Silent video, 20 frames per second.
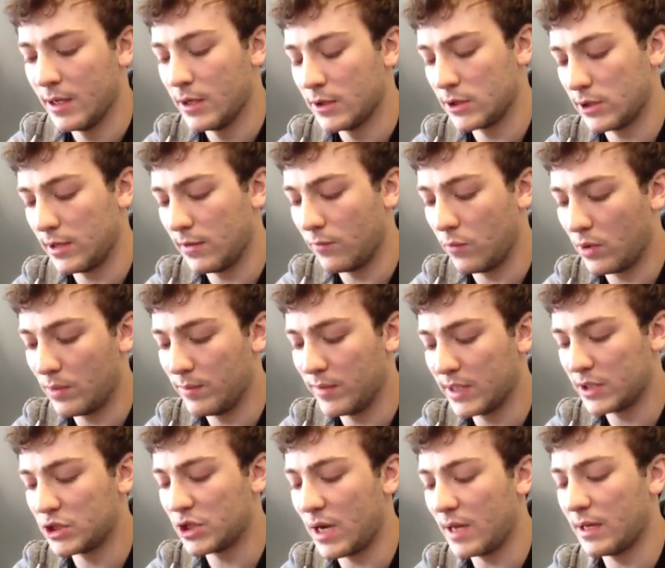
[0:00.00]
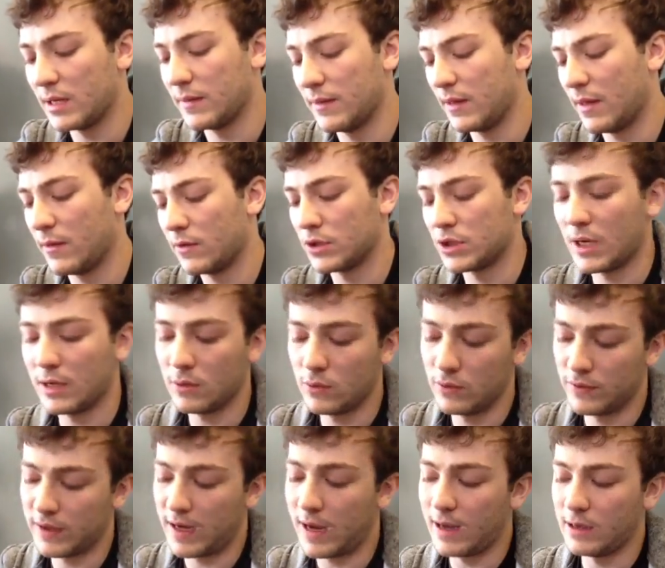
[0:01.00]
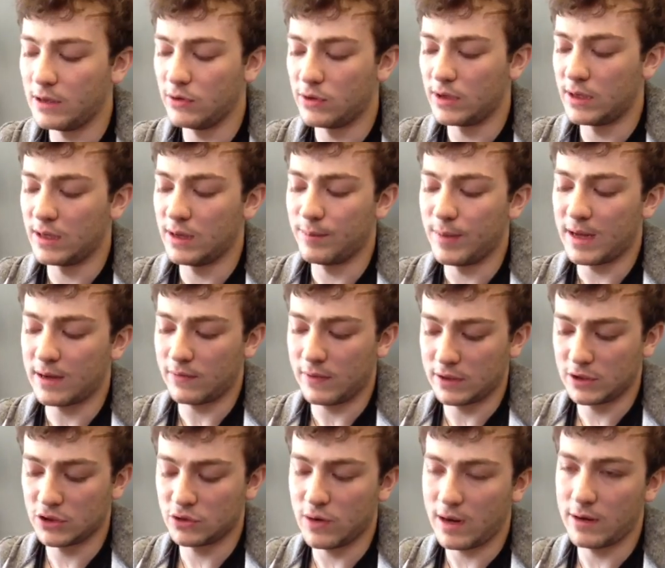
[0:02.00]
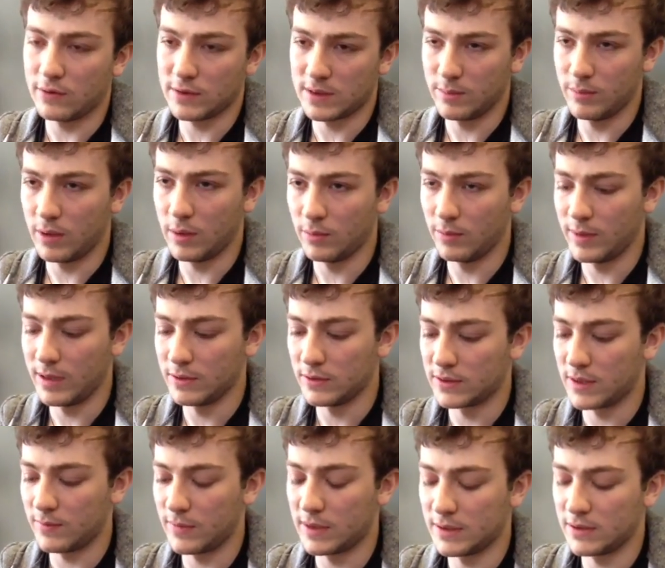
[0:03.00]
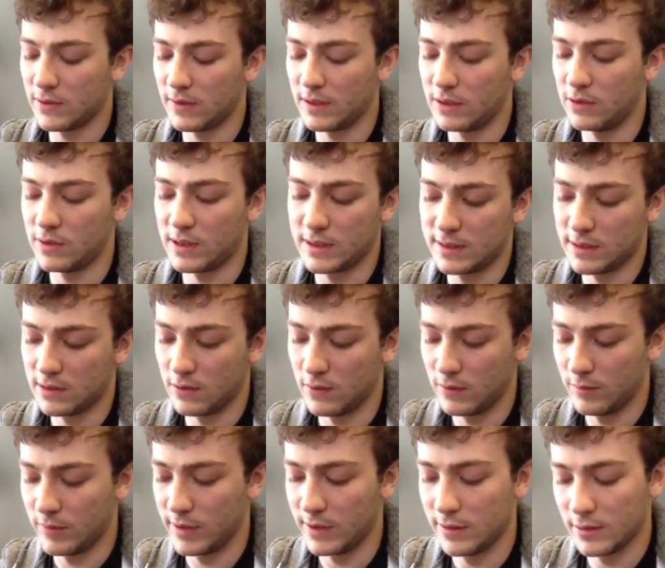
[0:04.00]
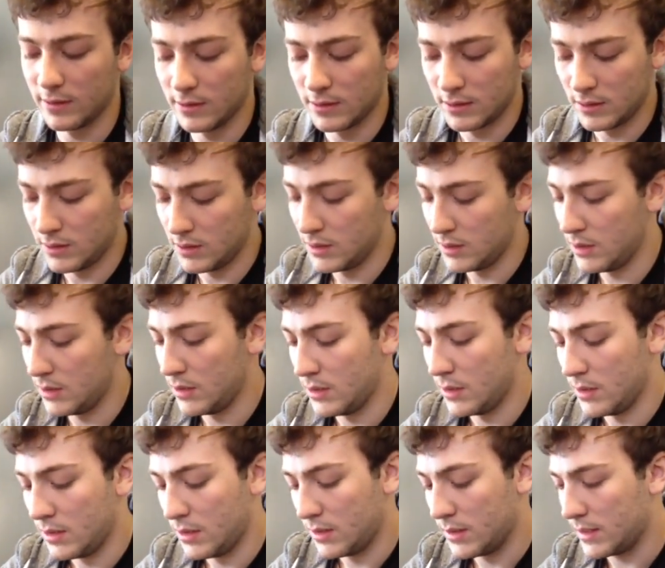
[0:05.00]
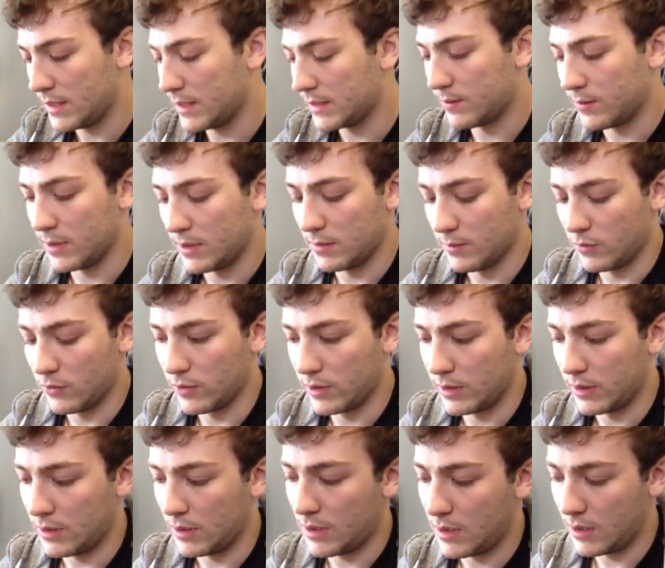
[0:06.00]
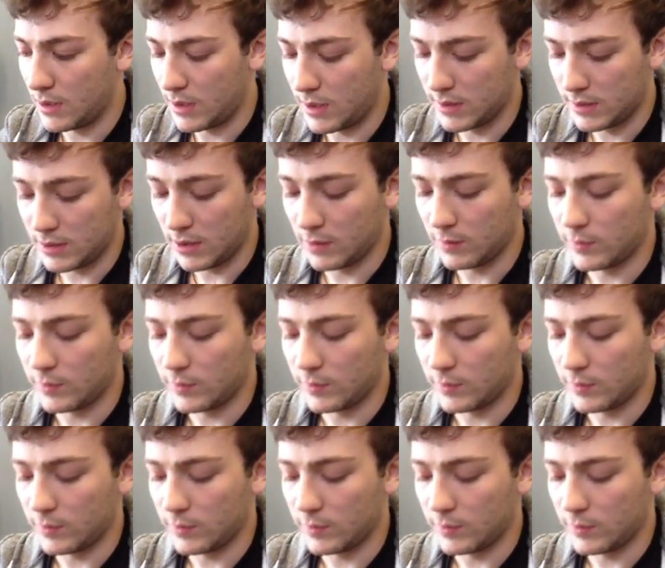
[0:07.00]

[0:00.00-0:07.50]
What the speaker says: So you have 1 big Shining, and the other Shining will die, and you can get back like Stratos and Bubble Man or something, so then you can 0 them later. So that's pretty important. Dark